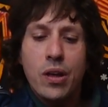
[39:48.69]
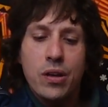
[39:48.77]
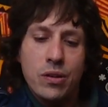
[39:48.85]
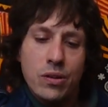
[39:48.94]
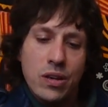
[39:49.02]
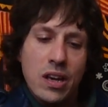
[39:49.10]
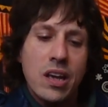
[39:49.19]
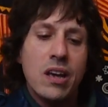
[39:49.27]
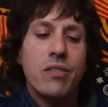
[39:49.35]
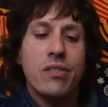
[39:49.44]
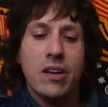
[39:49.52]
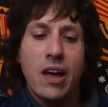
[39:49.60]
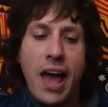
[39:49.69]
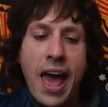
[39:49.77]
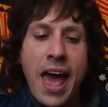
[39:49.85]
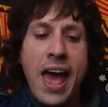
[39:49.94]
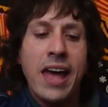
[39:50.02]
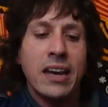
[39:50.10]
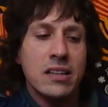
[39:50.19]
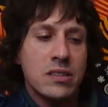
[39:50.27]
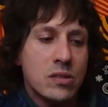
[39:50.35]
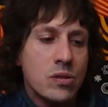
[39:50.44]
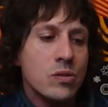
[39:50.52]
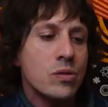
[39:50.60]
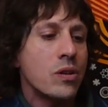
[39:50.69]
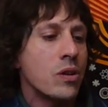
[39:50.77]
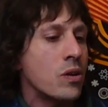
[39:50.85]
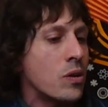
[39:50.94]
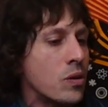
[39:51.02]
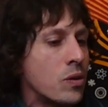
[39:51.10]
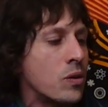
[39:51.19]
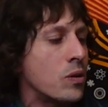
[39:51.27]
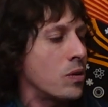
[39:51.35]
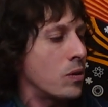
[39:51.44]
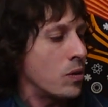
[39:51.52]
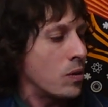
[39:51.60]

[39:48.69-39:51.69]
you never had it so good